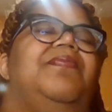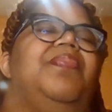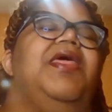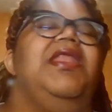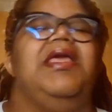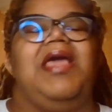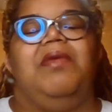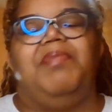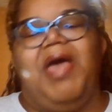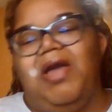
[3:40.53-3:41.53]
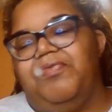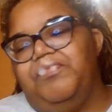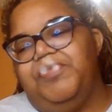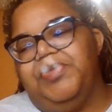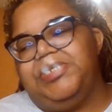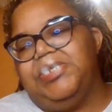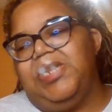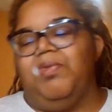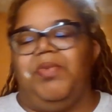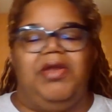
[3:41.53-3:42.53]
Then they came back from fishing and
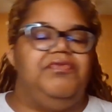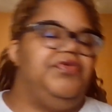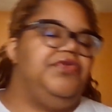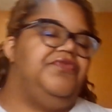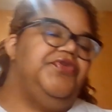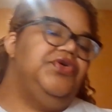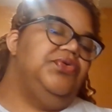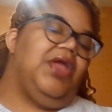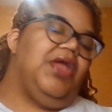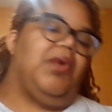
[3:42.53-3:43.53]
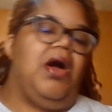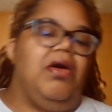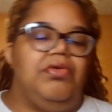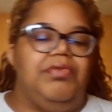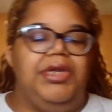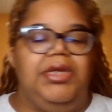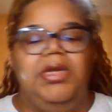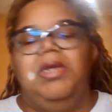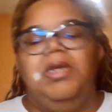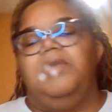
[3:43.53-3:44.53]
they were waiting for the food. They were hungry.
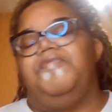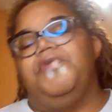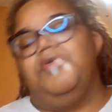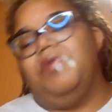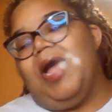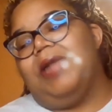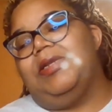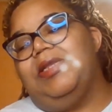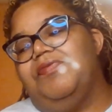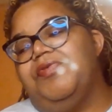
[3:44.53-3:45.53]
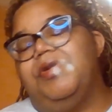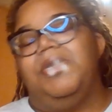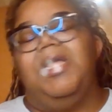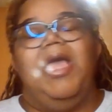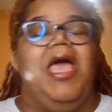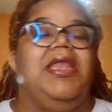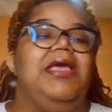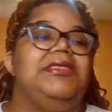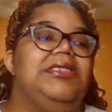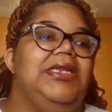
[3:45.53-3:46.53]
The food got delivered. And
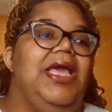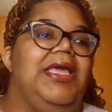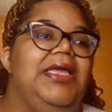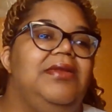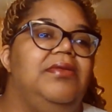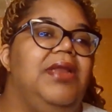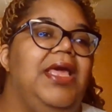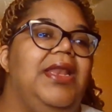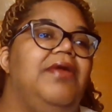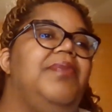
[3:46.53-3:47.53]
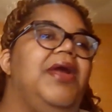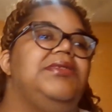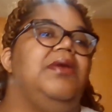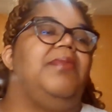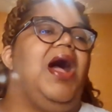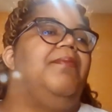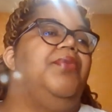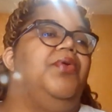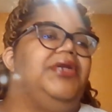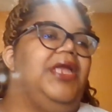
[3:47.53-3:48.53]
they sitting there eating. And everybody's talking about how
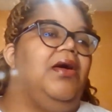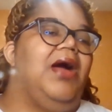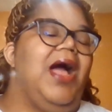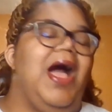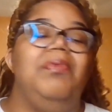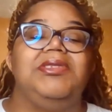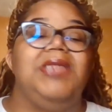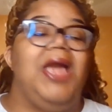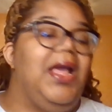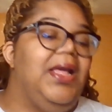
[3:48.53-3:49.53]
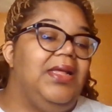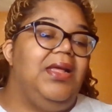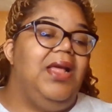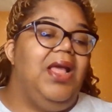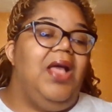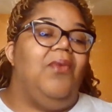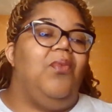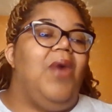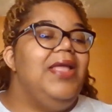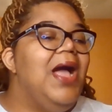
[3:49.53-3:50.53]
bored they are. I was like,
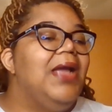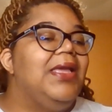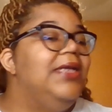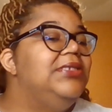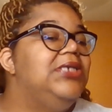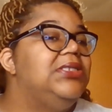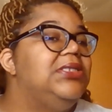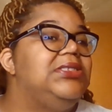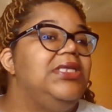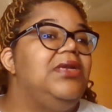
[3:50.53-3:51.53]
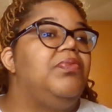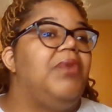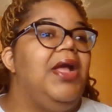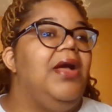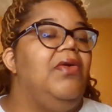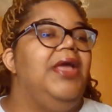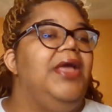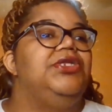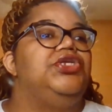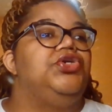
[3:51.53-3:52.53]
why y'all can't just sit around and
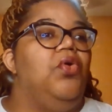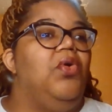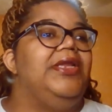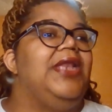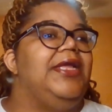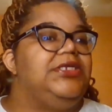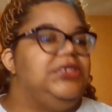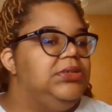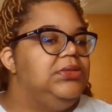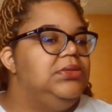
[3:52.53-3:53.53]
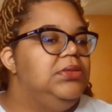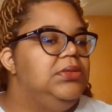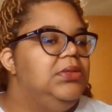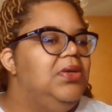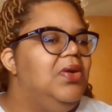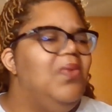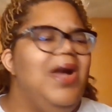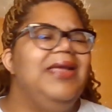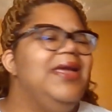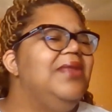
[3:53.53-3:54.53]
enjoy nature?
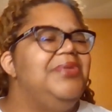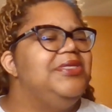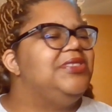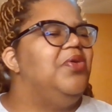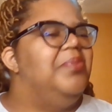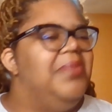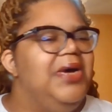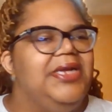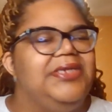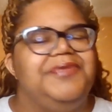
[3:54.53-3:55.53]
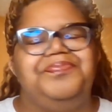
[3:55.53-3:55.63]
Why it gotta be so much?